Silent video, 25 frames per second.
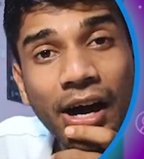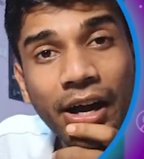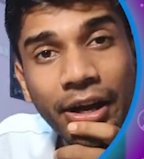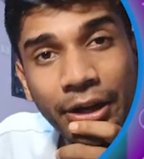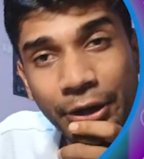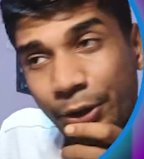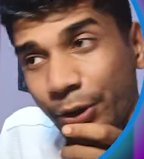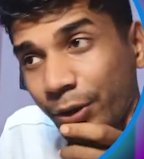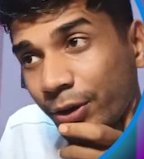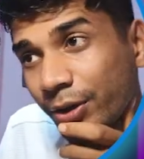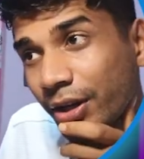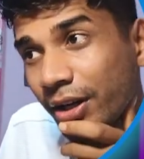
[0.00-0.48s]

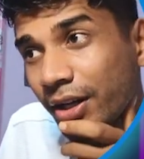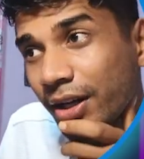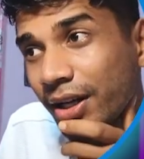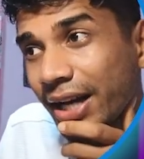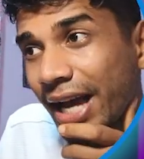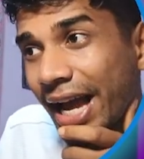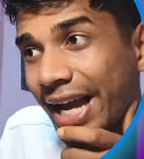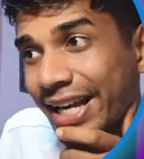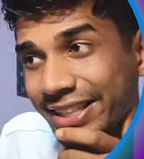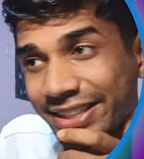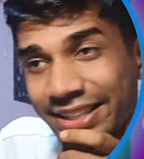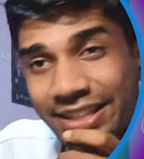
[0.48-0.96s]
you know,
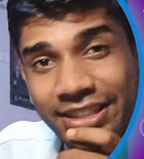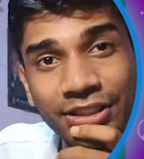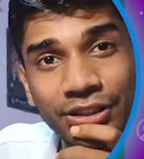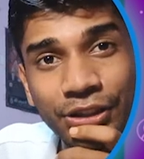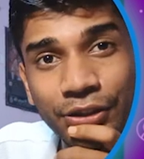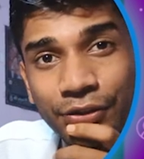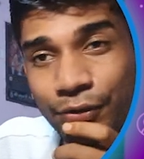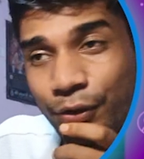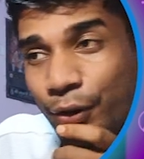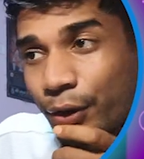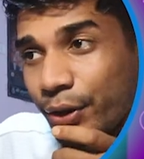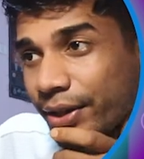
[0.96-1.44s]

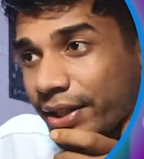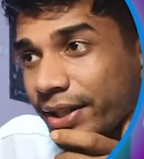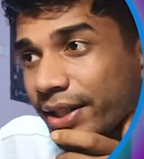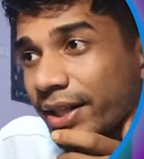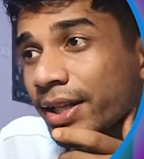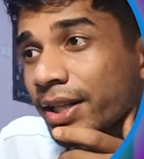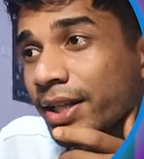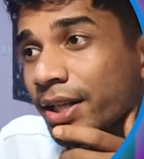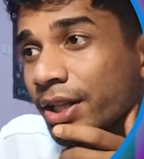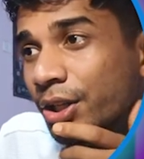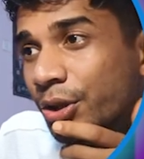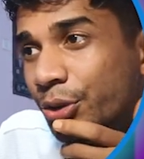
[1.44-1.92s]
extension for
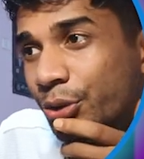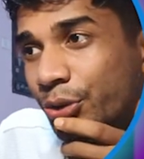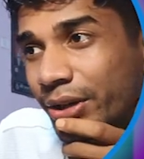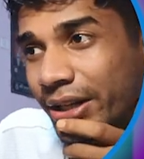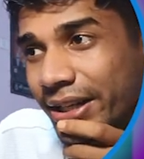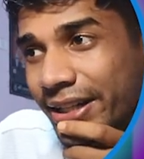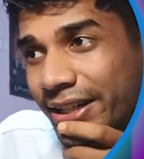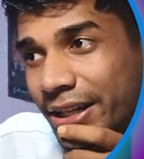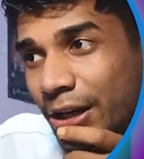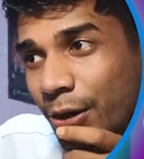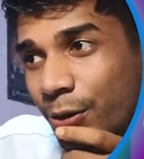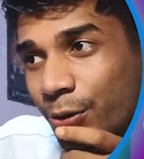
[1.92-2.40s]
it. You
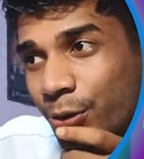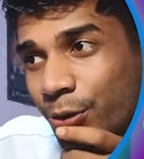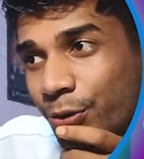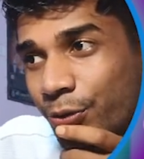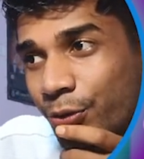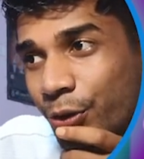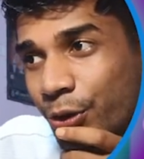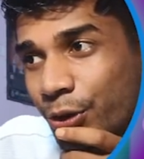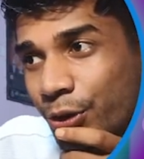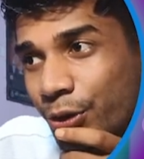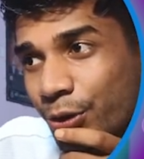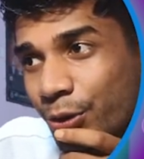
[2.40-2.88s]
can download
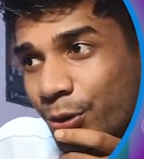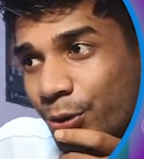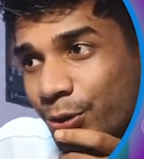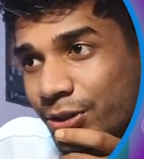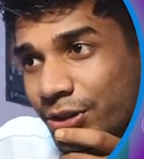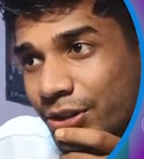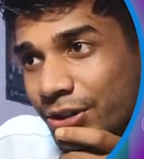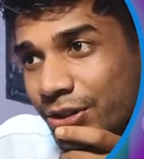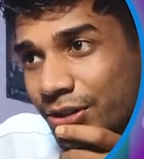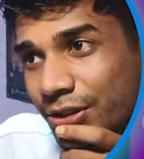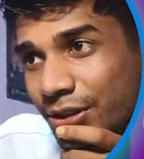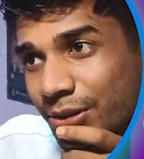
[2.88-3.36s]
for your own
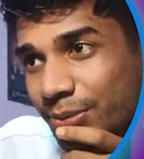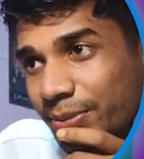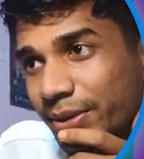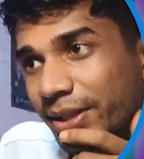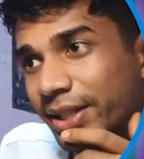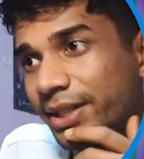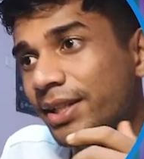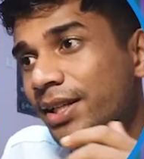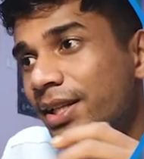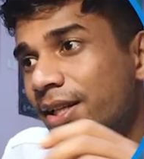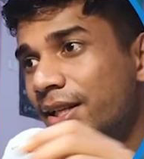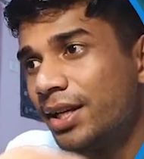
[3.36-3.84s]
system,
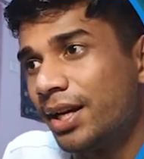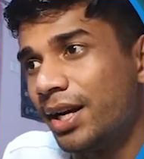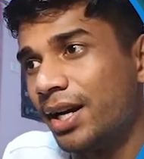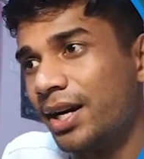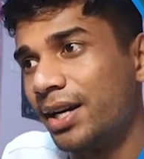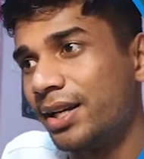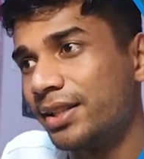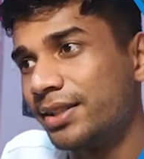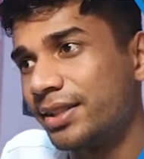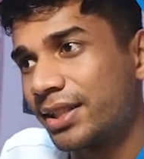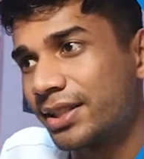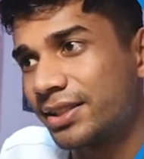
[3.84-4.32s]
right?
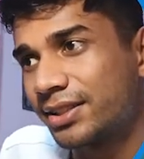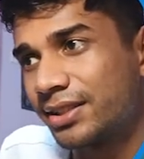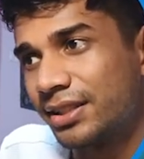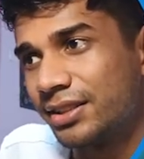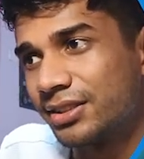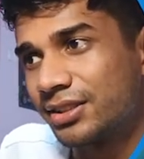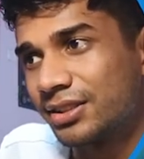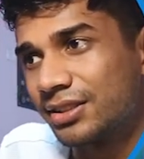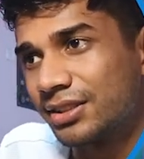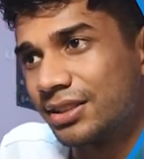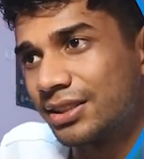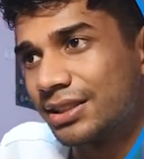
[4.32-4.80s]
The
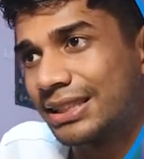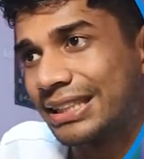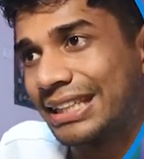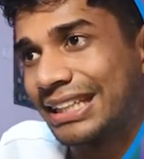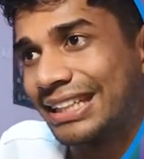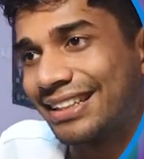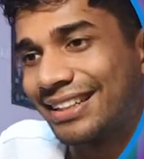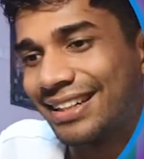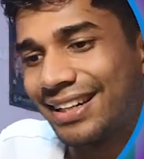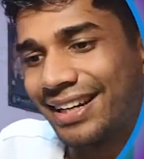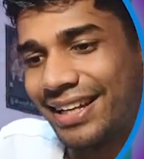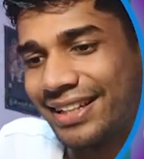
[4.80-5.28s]
extension is
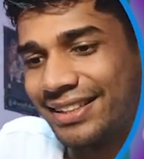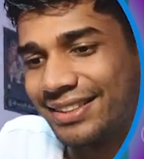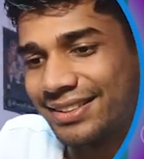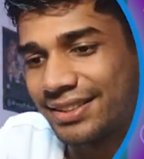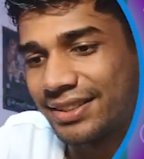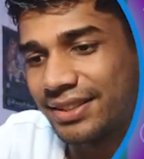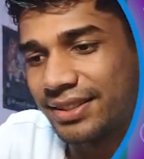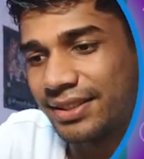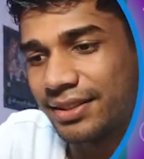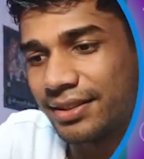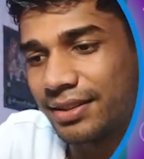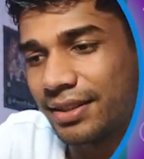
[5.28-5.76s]

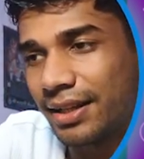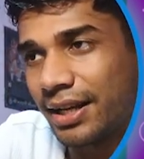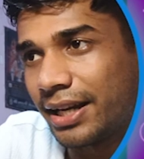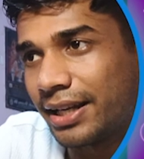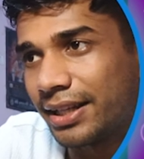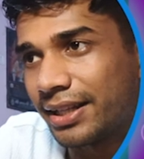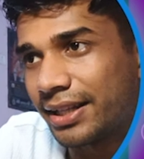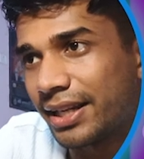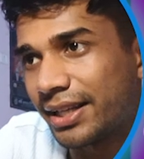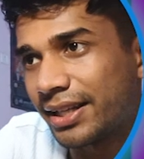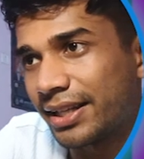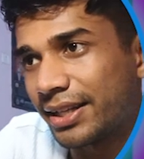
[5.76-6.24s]
GitLens.
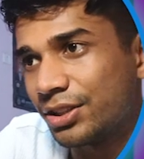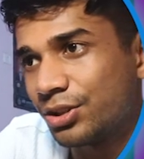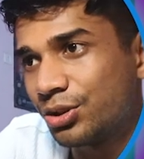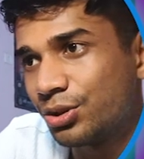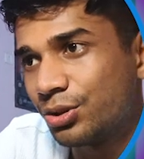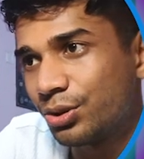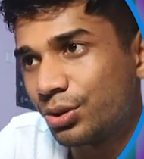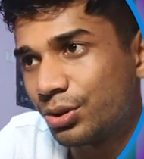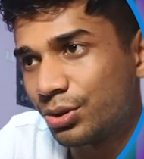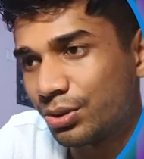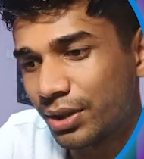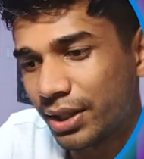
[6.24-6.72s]
I can
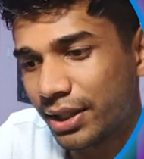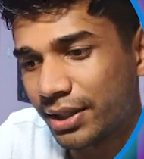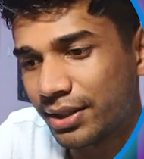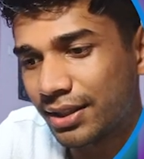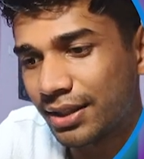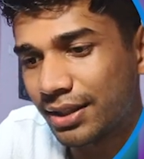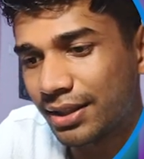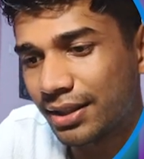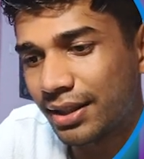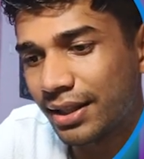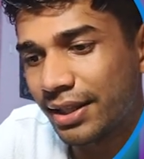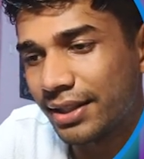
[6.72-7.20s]
show you that
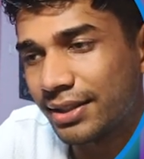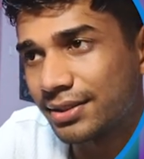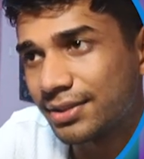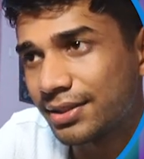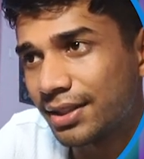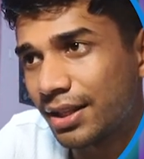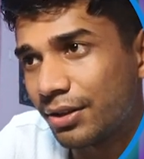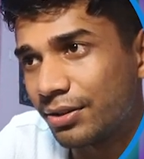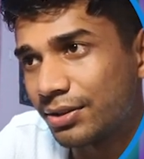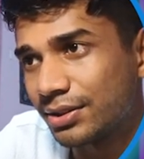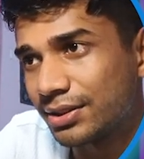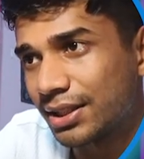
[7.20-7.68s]
GitLens,
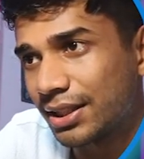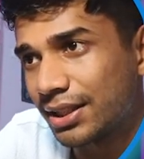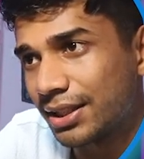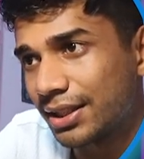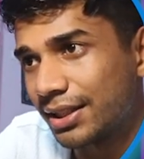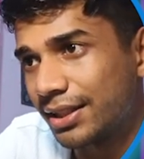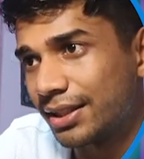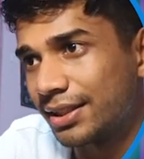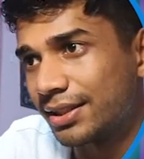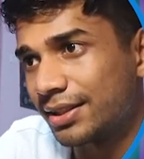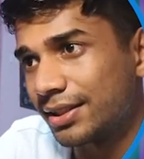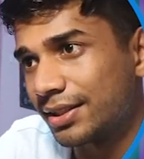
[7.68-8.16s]
how
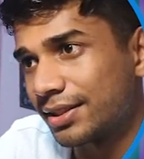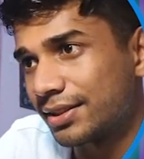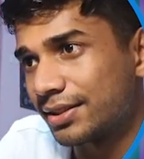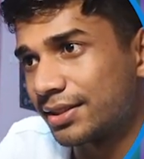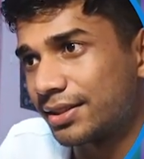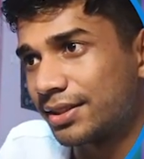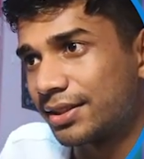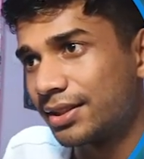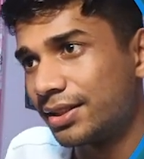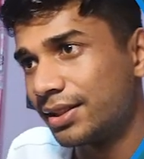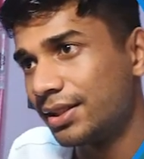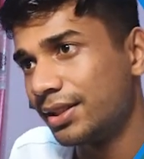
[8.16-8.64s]
exactly it
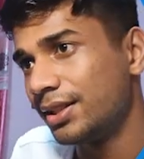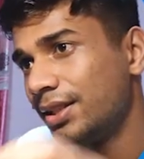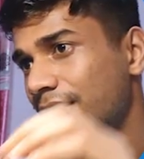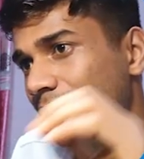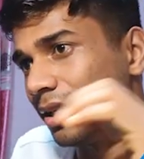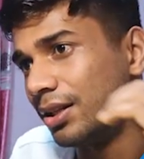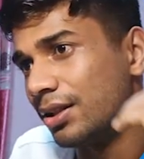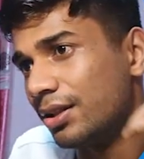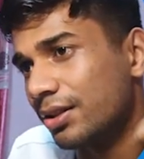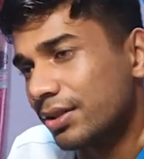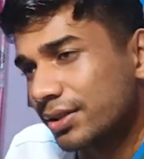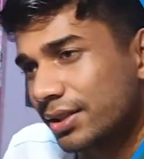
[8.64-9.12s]
is
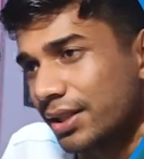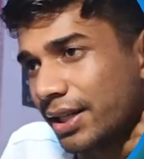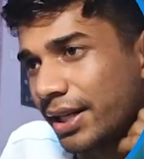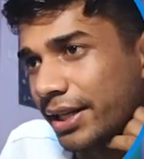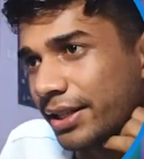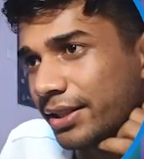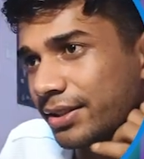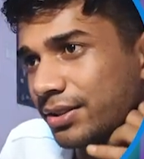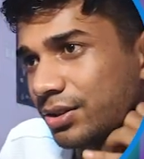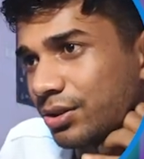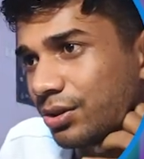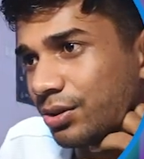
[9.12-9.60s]
looks
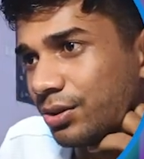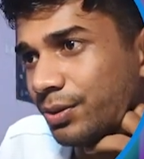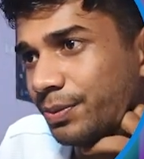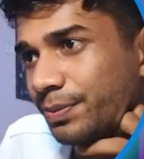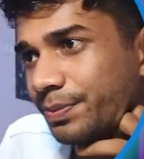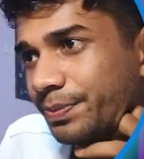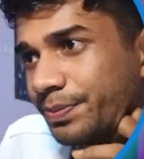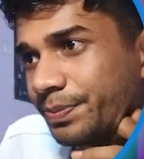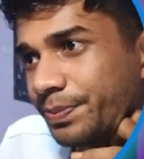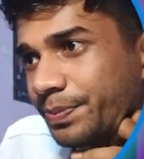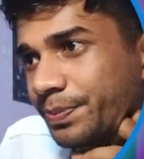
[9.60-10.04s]
like. So